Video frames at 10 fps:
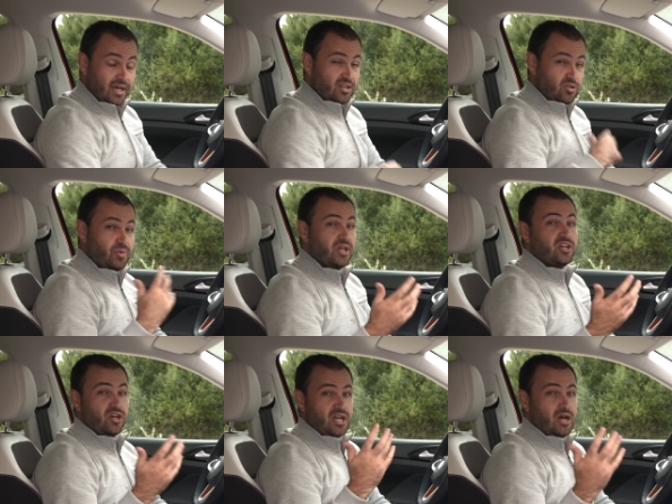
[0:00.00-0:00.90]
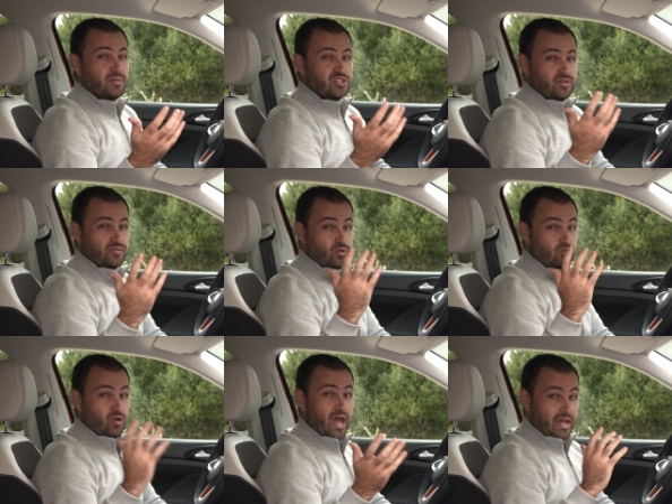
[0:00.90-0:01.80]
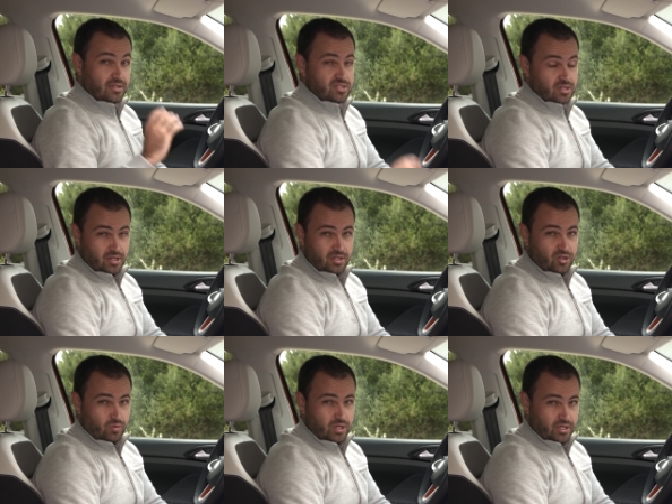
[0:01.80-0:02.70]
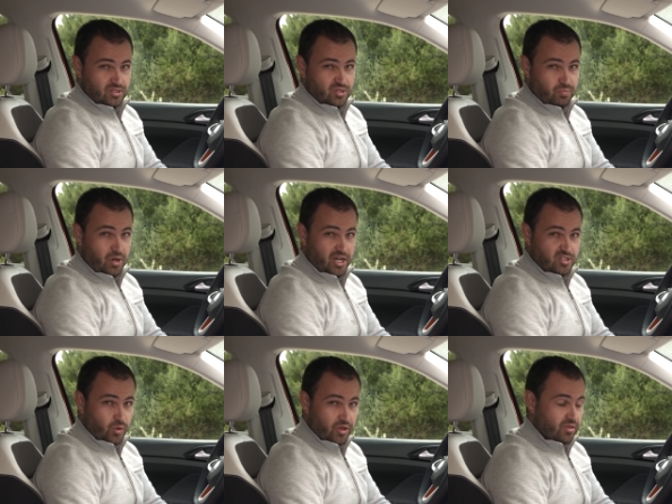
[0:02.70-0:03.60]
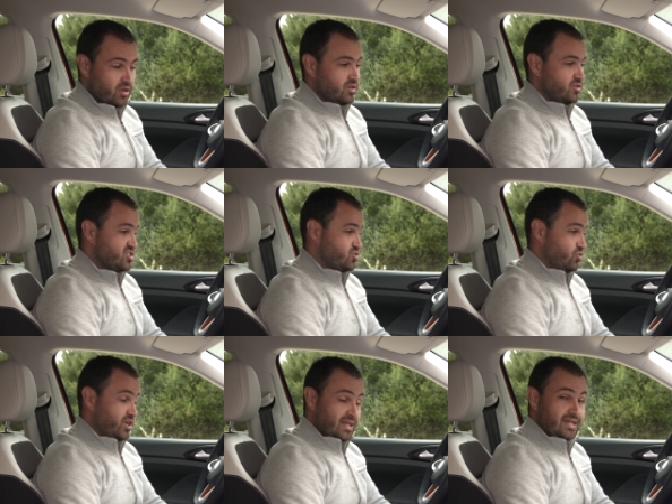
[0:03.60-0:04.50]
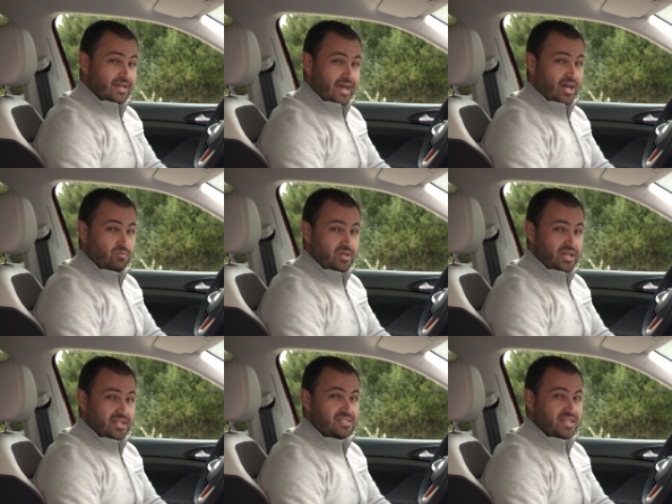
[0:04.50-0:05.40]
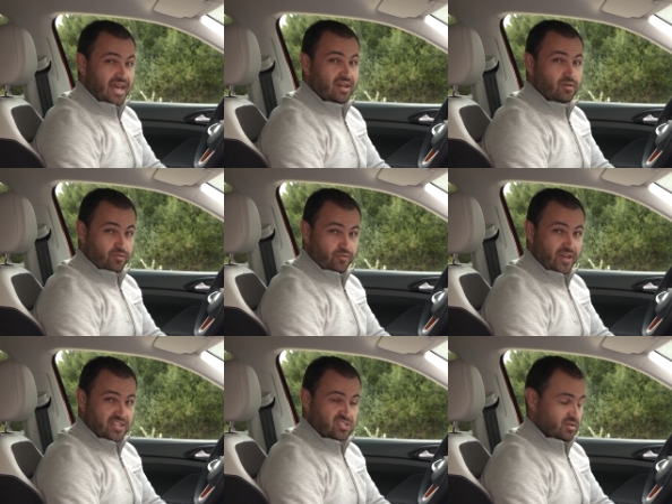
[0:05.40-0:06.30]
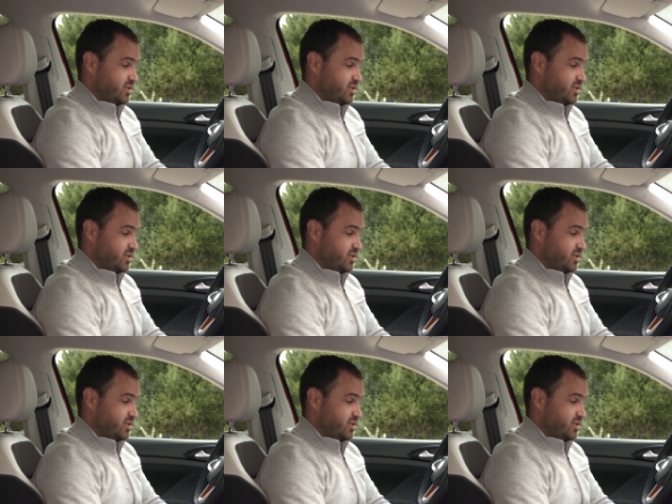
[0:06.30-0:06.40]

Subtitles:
And depending on how much of your rands you're willing to part with, this really can be a tech fest.